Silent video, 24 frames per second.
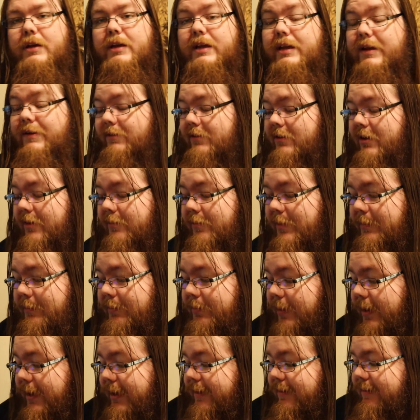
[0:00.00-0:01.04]
even though I've been
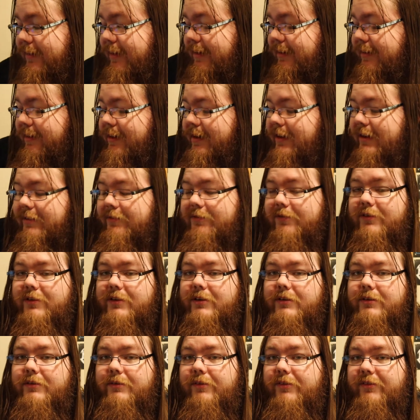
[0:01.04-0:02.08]
playing D&D
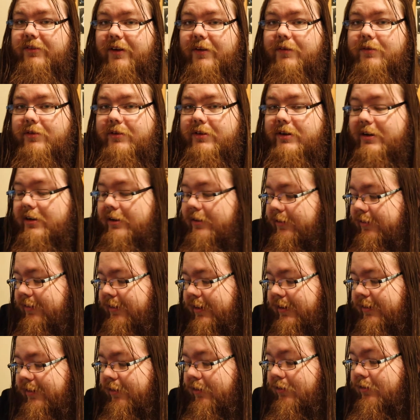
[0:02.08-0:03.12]
for several years,
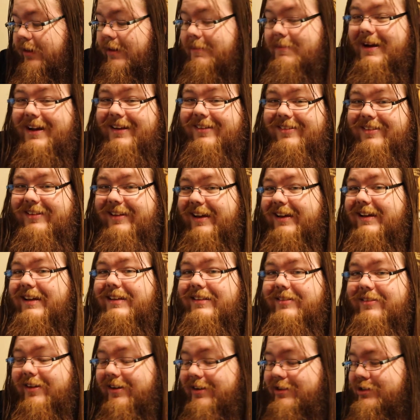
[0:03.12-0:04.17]
that's only my
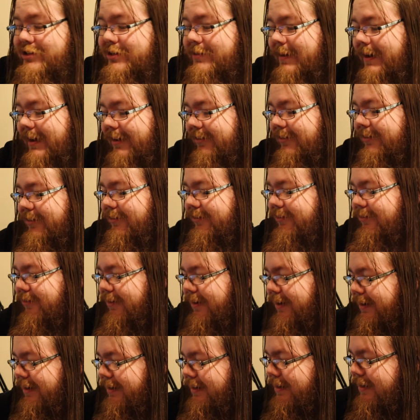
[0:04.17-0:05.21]
second Dungeon Master
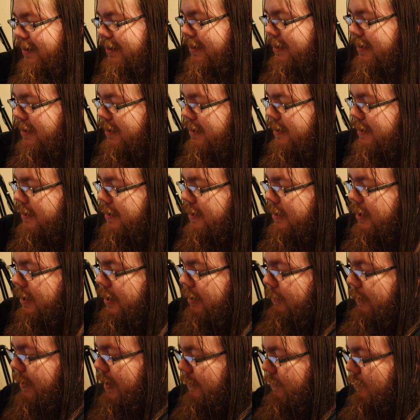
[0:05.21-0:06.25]
screen.
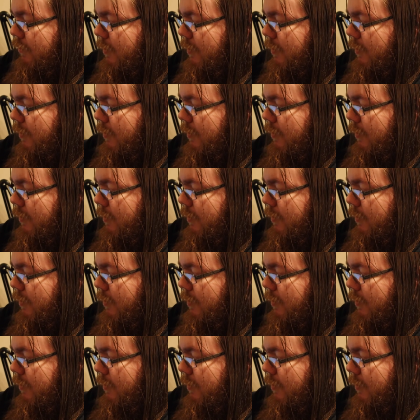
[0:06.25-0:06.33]
Alright, we have